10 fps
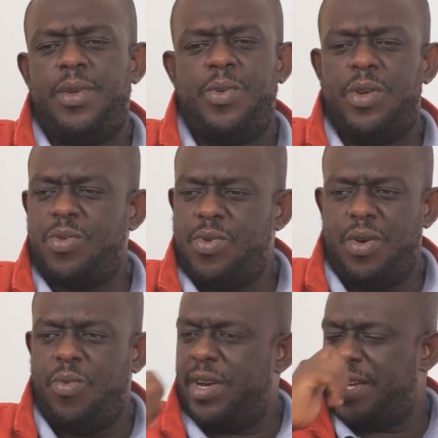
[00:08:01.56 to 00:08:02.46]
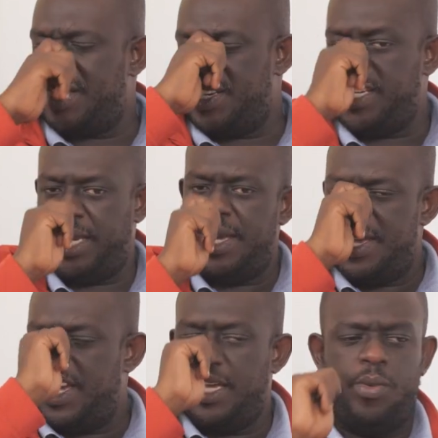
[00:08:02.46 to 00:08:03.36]
I mean, we went to one country
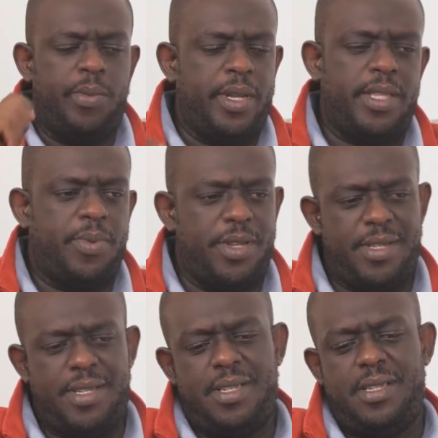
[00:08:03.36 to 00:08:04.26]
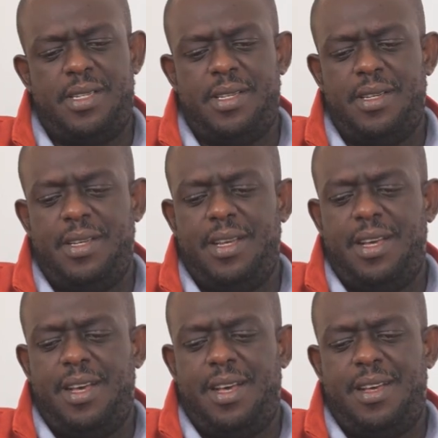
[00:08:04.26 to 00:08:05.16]
and we met the president
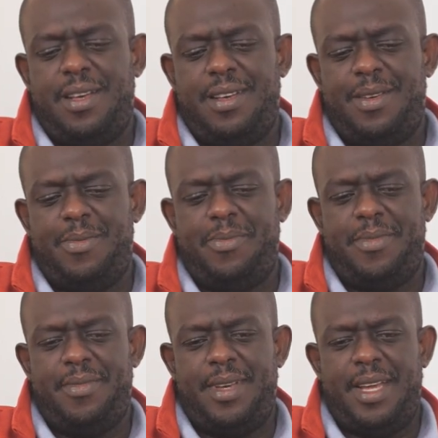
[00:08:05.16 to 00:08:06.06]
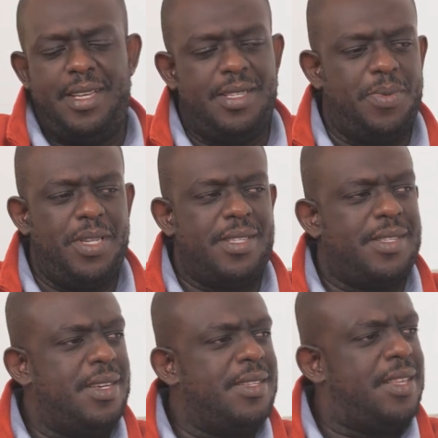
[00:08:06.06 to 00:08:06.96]
and his
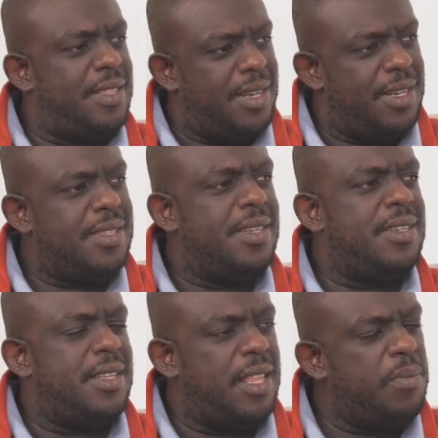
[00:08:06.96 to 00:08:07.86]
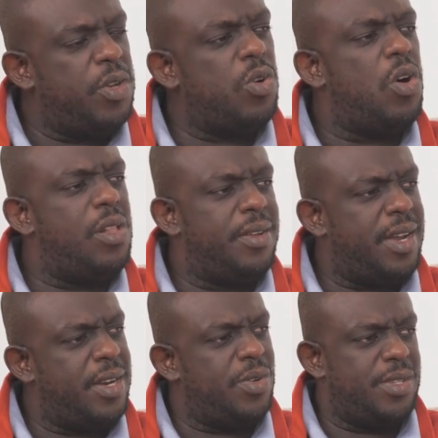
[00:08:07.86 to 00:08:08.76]
ministers, and they listened and they made all the
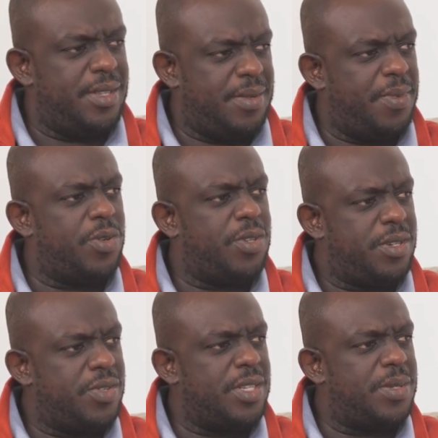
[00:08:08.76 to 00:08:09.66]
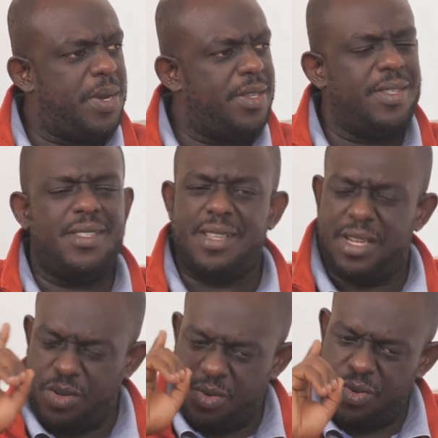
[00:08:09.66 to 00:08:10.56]
right noises about transparency. They
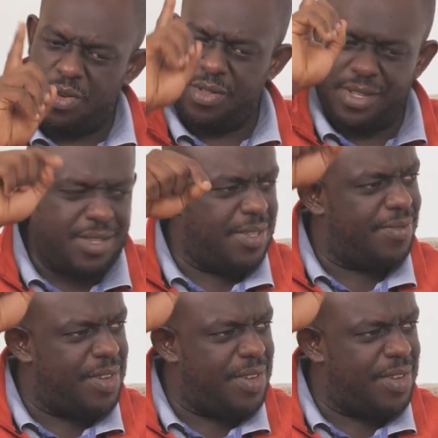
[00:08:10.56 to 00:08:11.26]
said, you know, this is